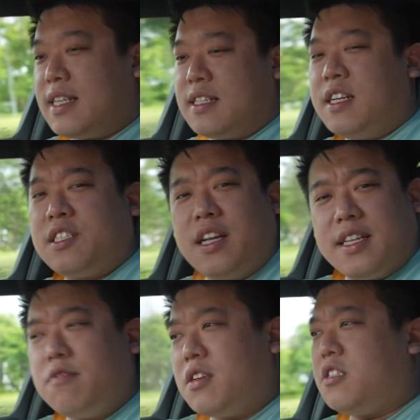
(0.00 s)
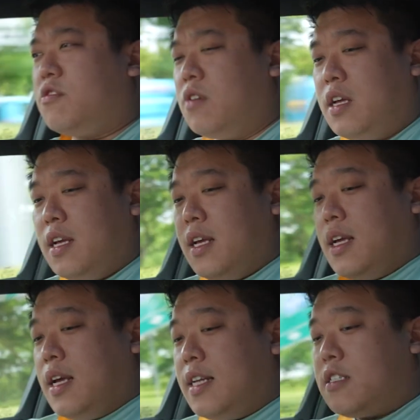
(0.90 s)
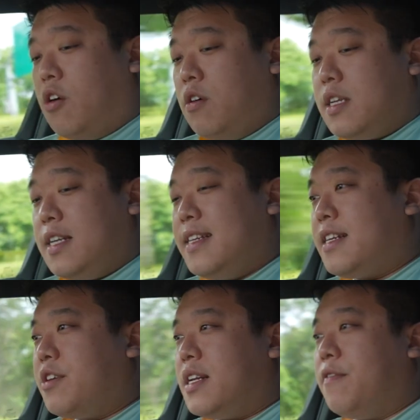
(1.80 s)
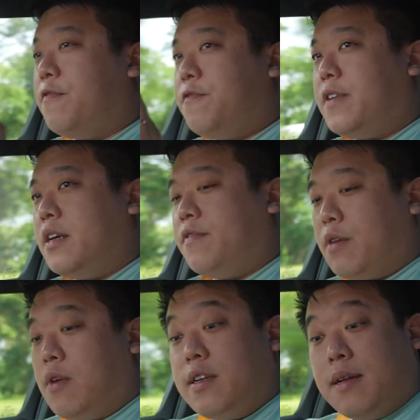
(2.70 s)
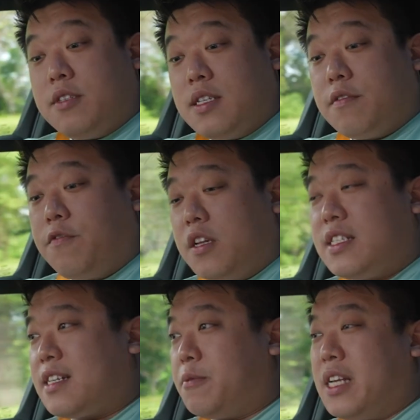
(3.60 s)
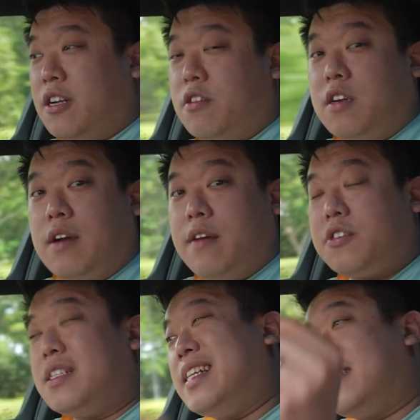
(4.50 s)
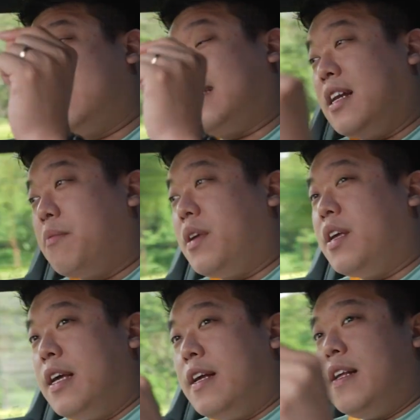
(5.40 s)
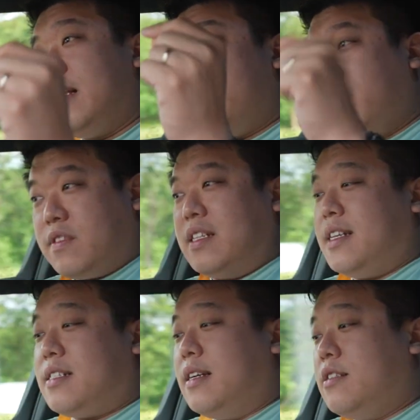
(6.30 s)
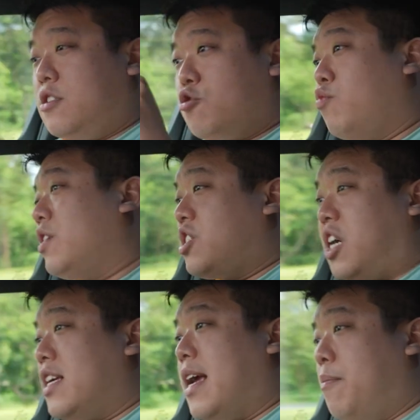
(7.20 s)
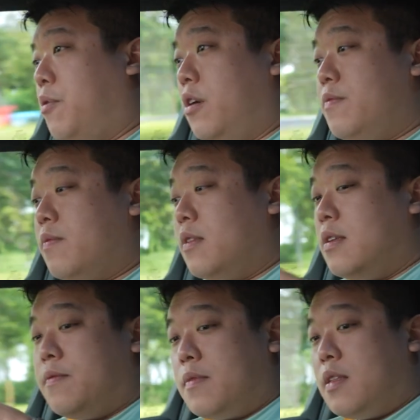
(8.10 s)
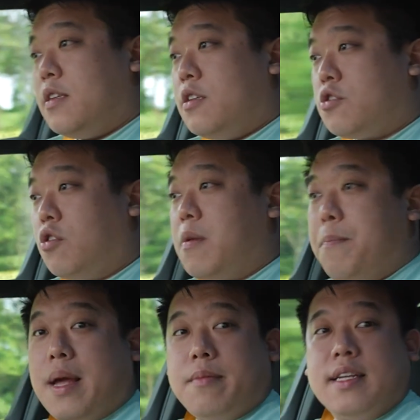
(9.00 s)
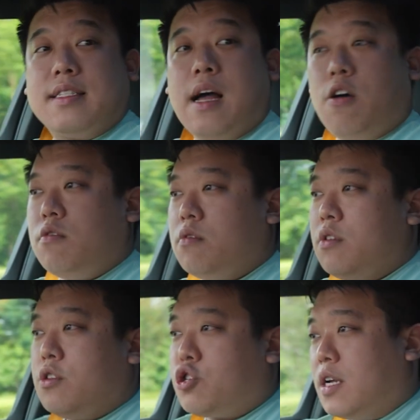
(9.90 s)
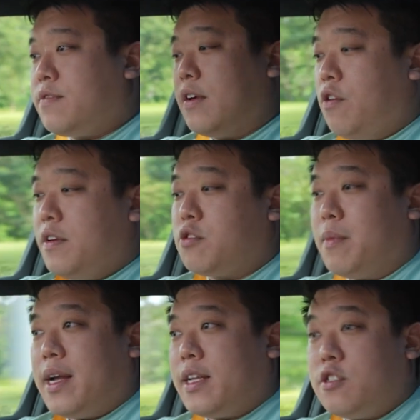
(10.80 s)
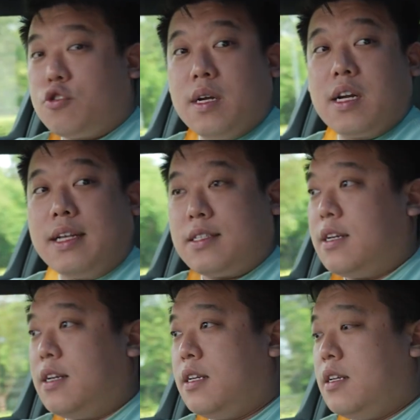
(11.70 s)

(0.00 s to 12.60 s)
destination at T1, T2, and it's all integrated very, very well. I'm seeing 46% on arrival, so that's telling me with the distance towards Changi Airport. So the map has now transferred over to my instrument cluster.